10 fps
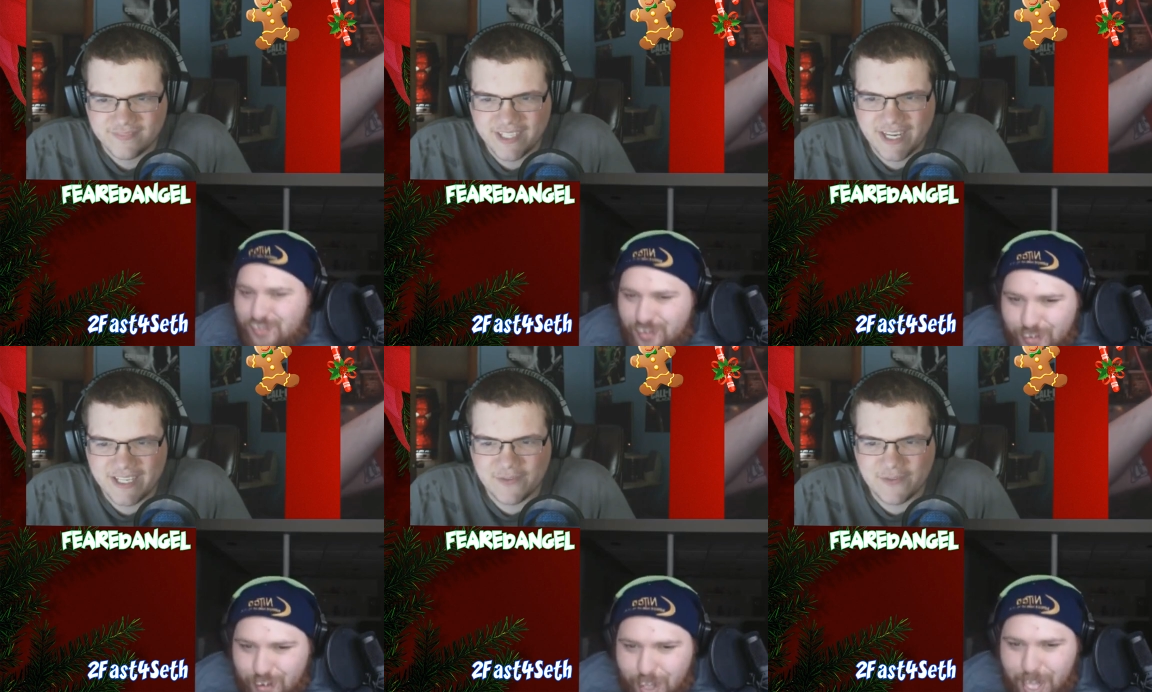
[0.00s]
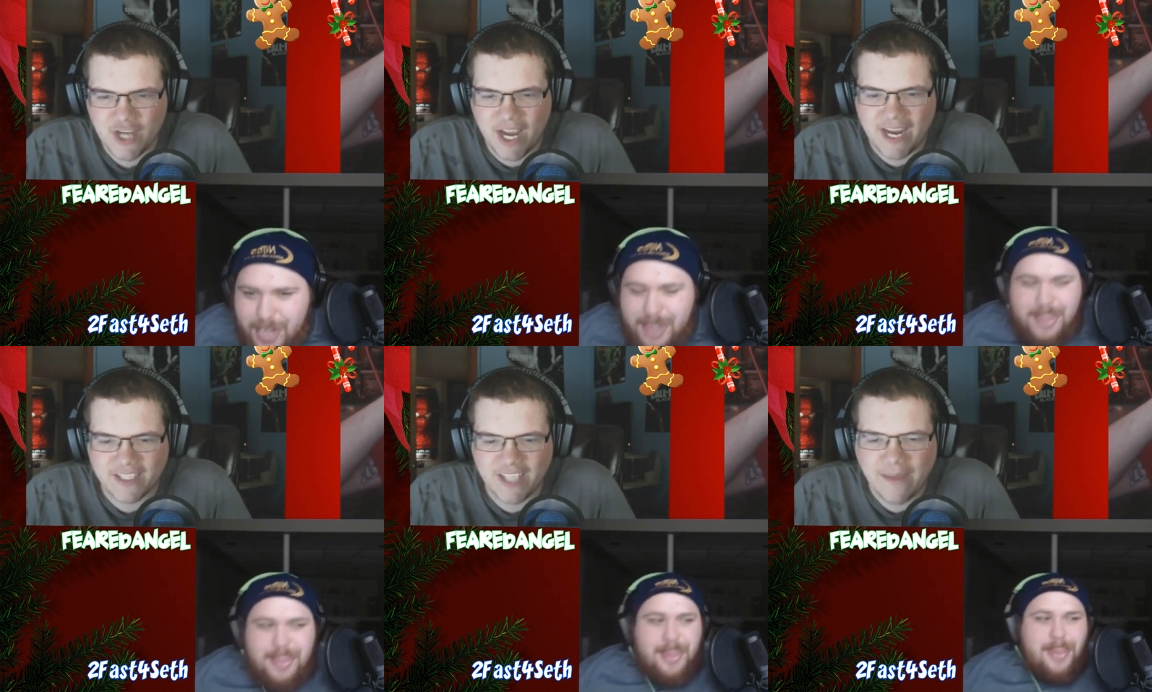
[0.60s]
Speaker 1: Yeah, keep
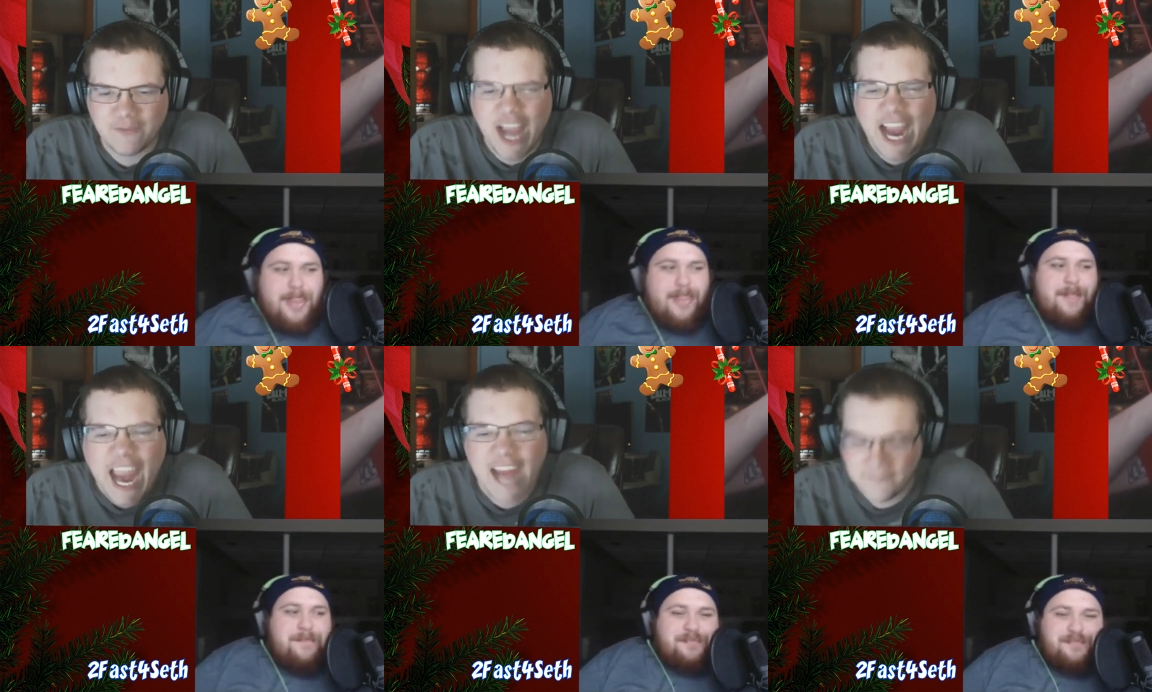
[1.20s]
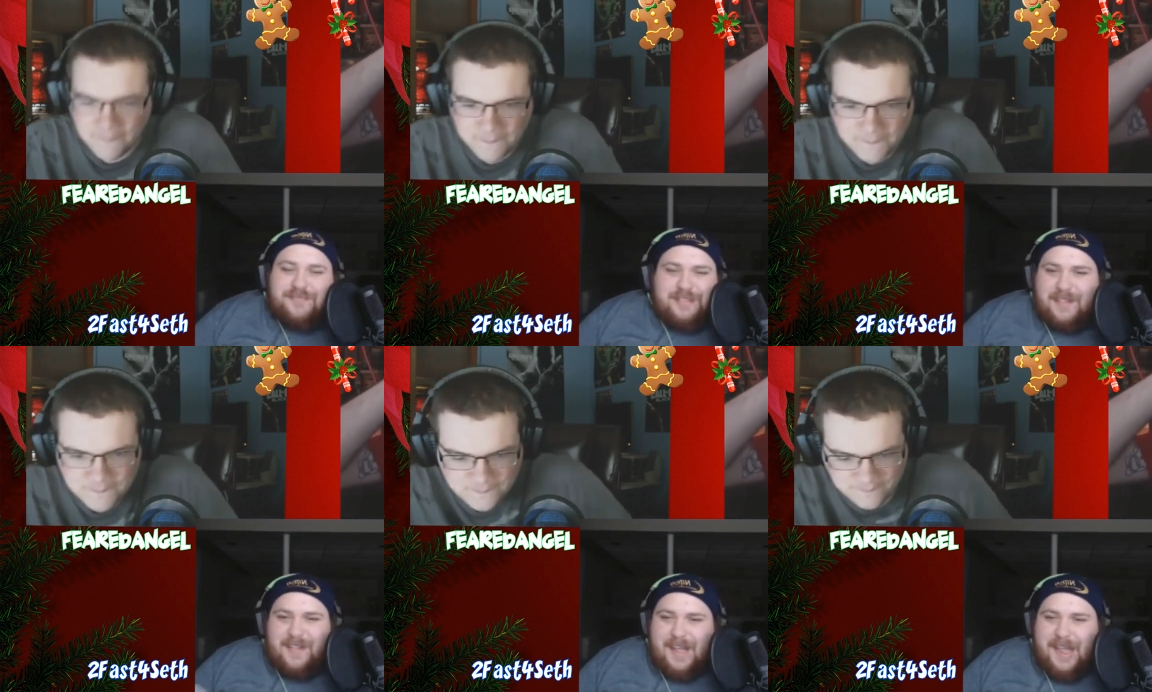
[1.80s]
chugging, keep chugging!
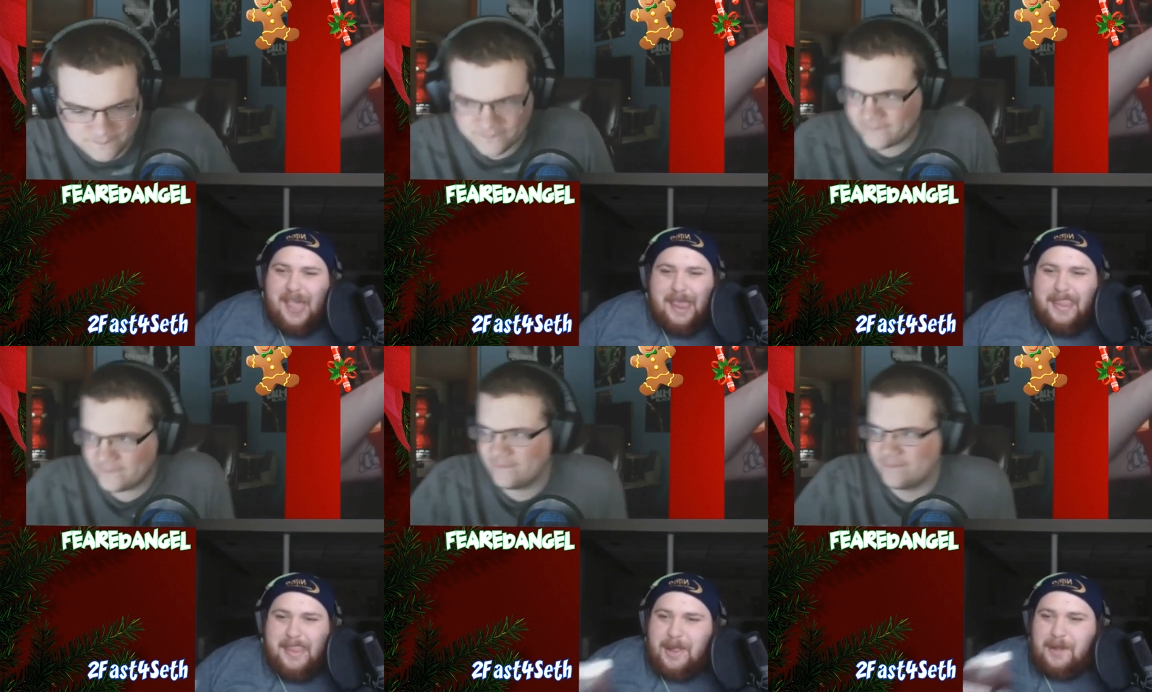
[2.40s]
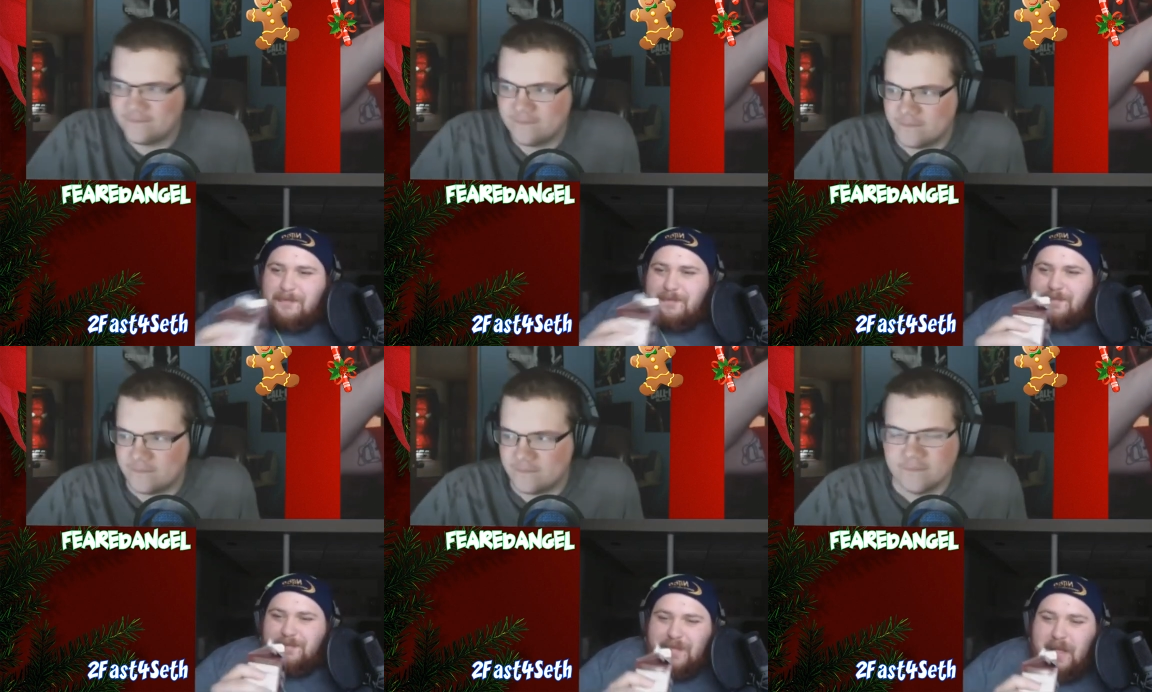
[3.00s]

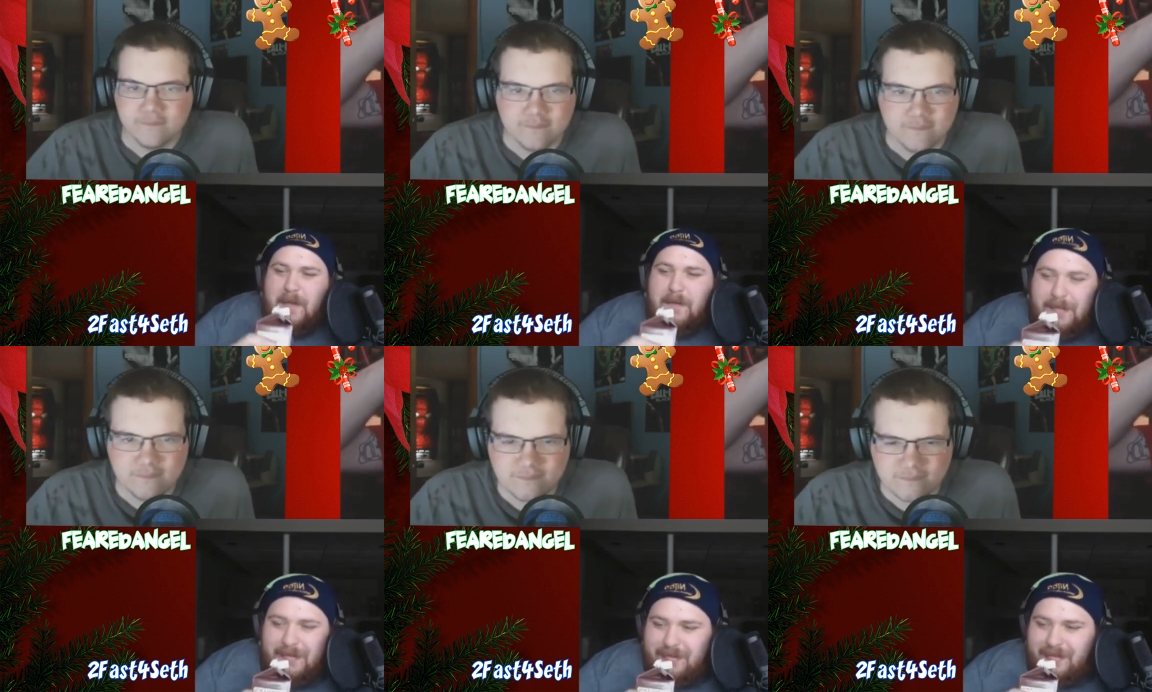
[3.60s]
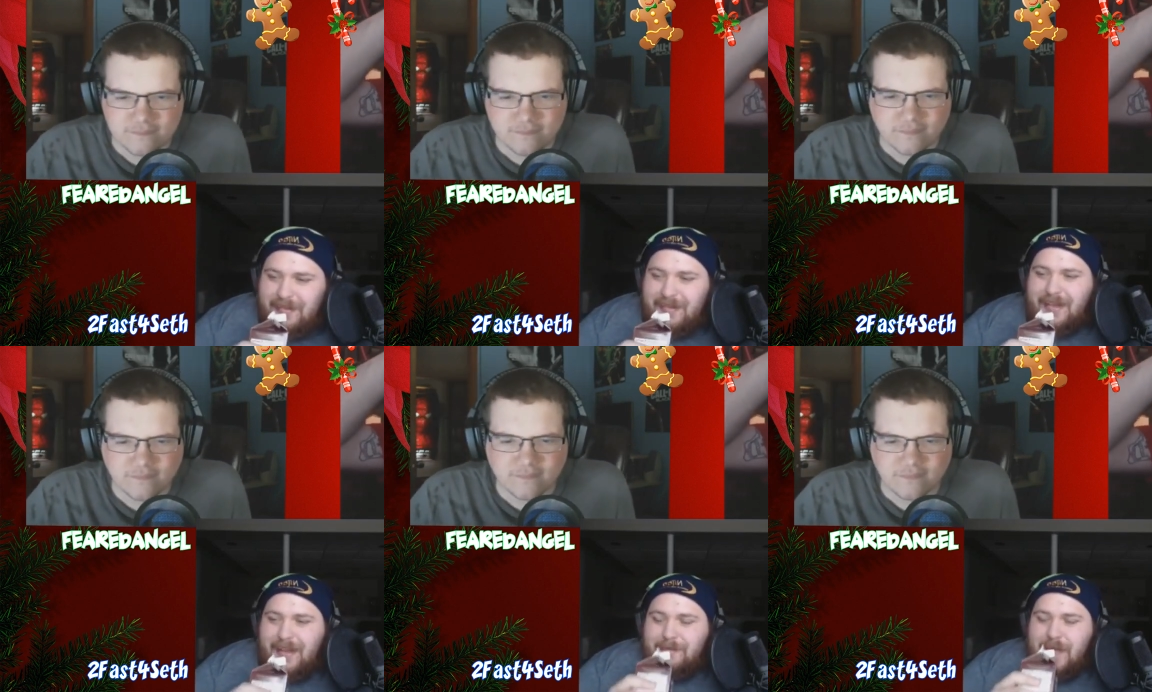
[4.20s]
Mm -mm.
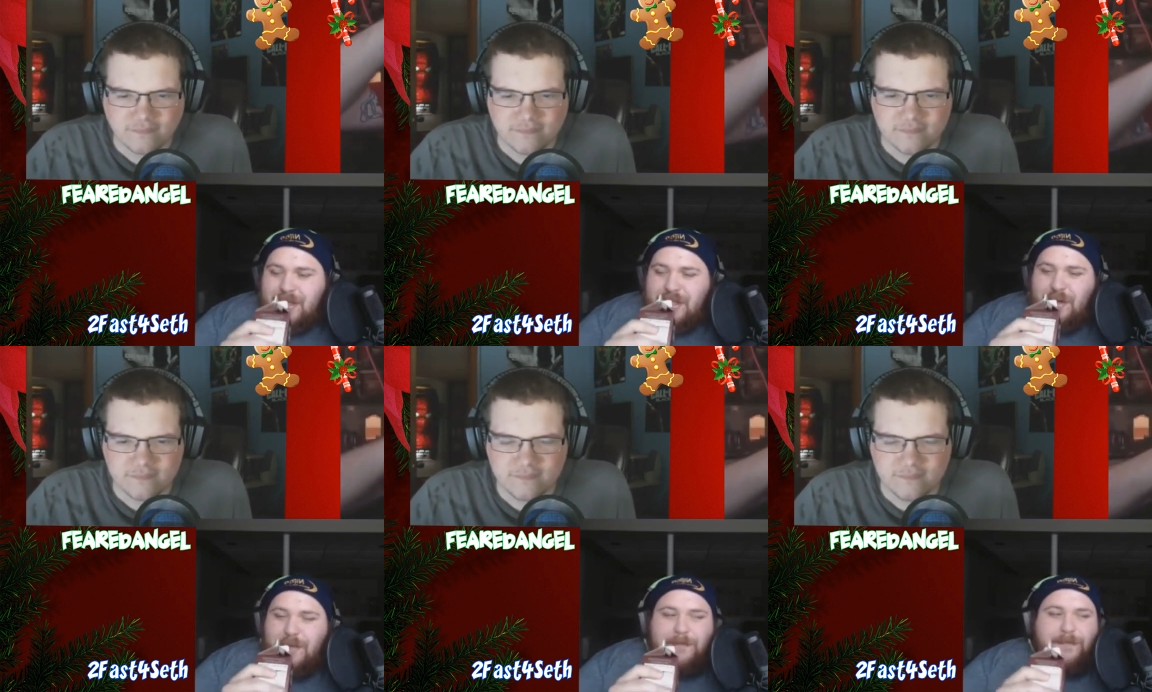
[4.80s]
It's